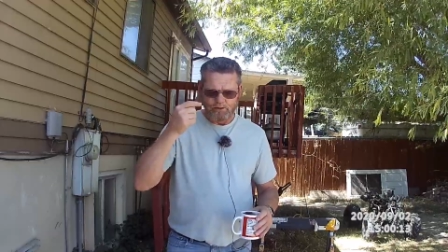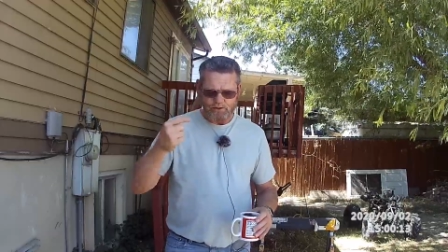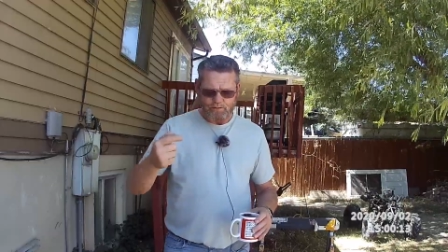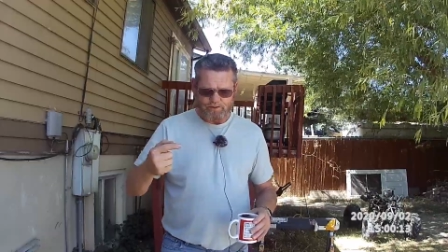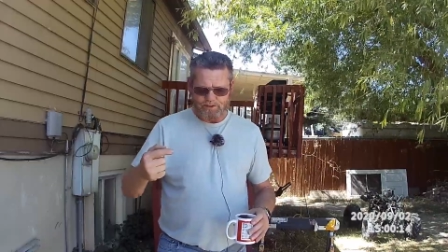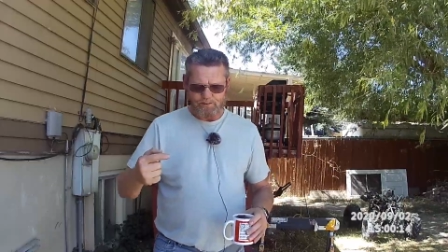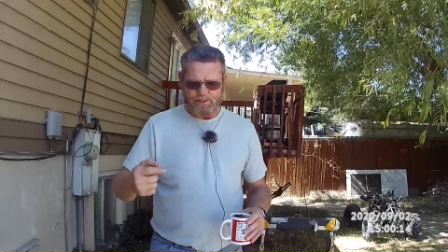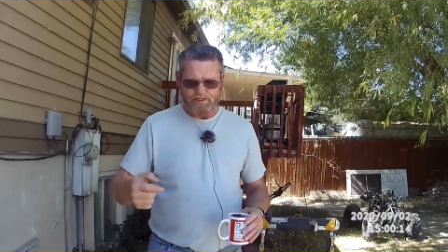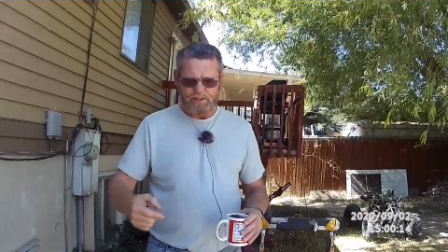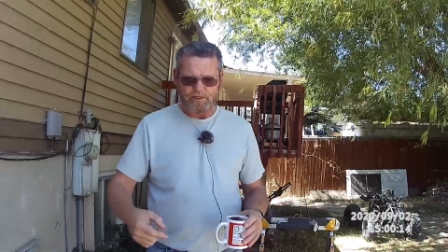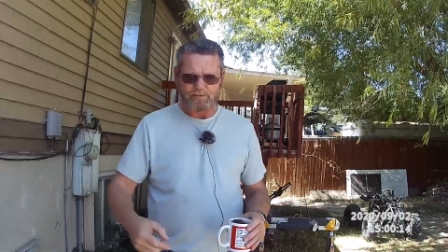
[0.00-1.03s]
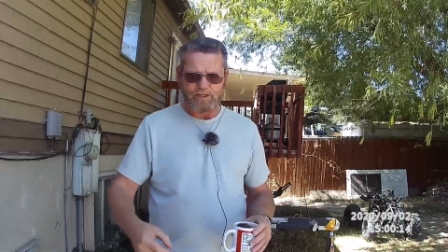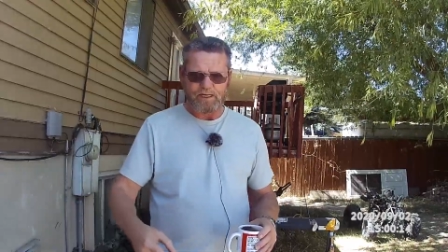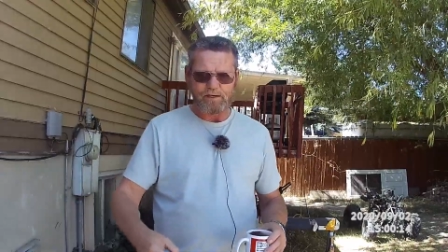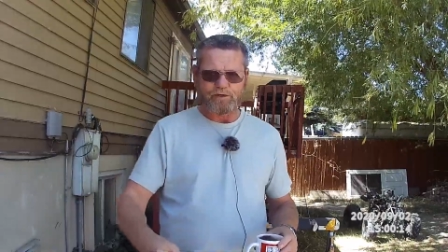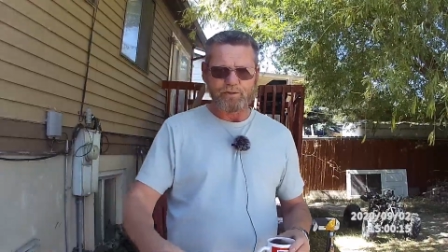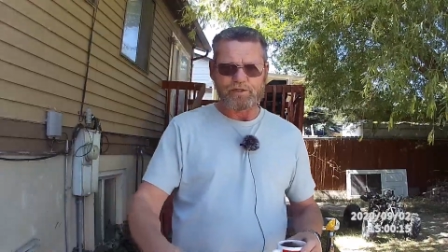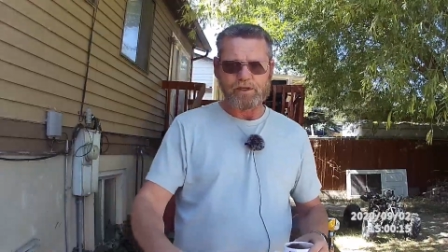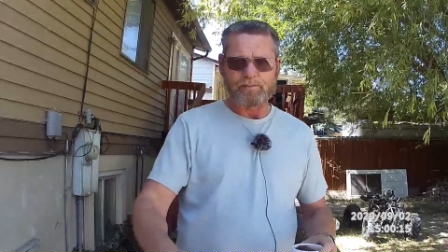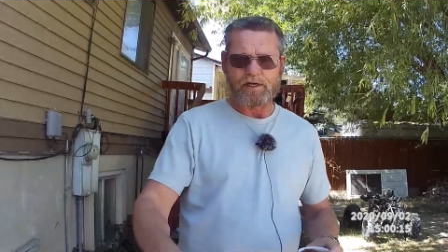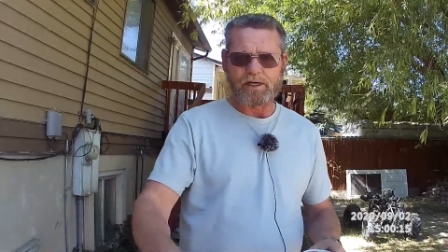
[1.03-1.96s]
So when somebody tells me how to do
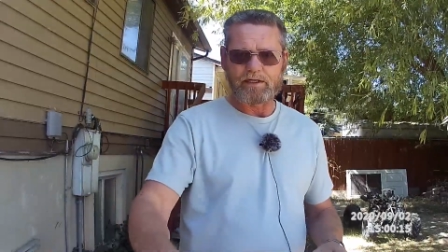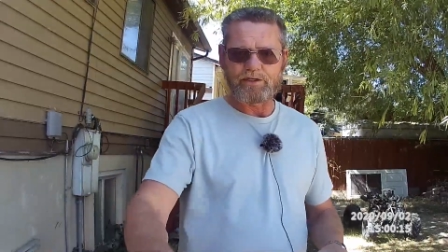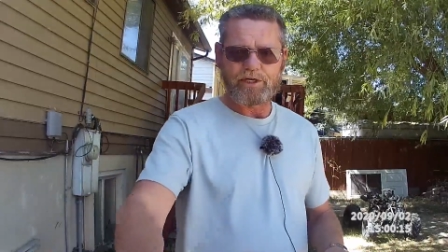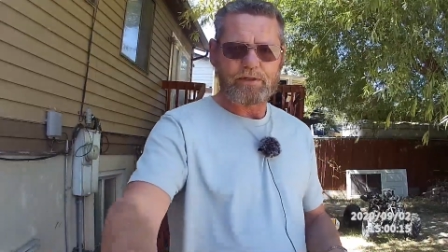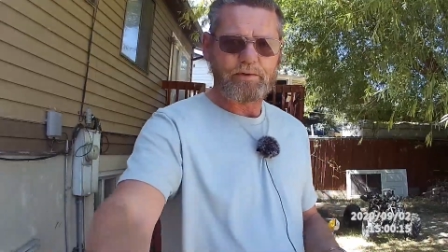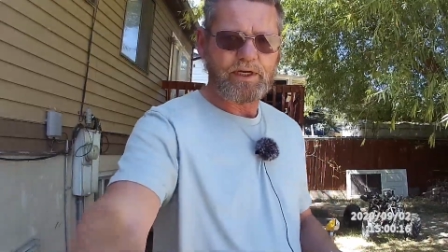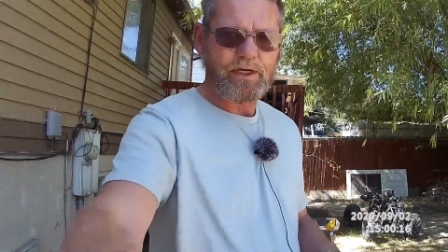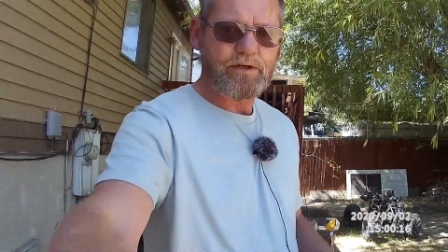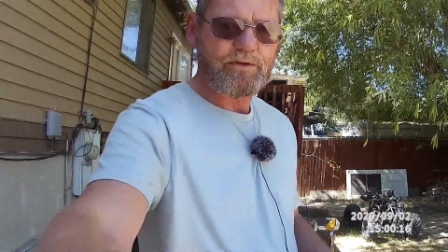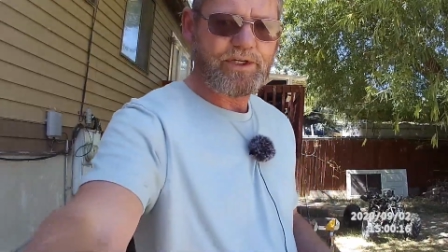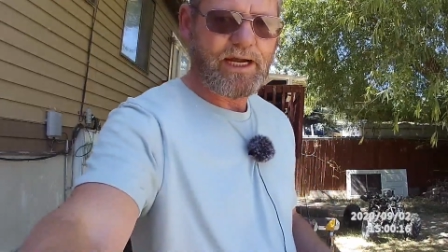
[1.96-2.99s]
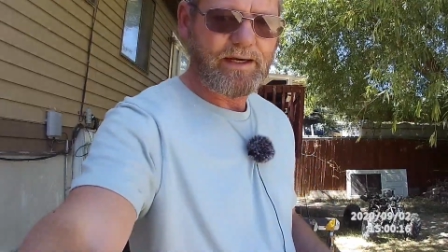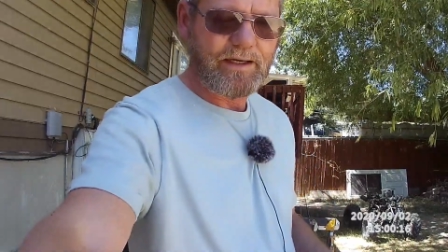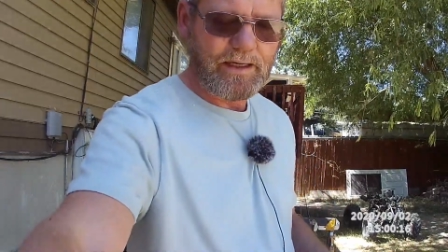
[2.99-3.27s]
something, I can generally understand it.